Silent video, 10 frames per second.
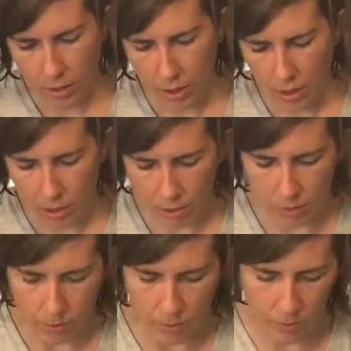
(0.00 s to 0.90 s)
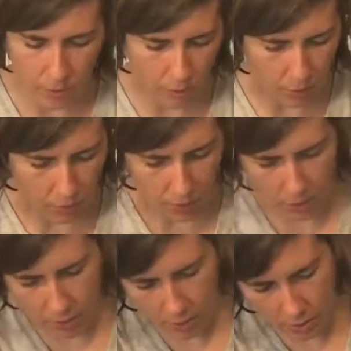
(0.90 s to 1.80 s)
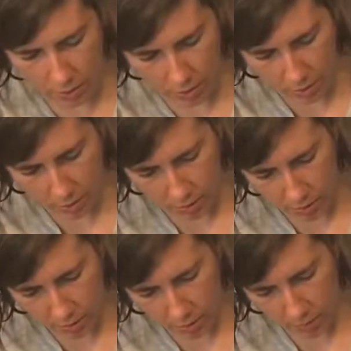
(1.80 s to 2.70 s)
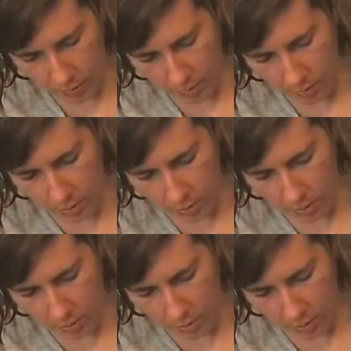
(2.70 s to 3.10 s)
Yeah, like a spoonful more. Spoon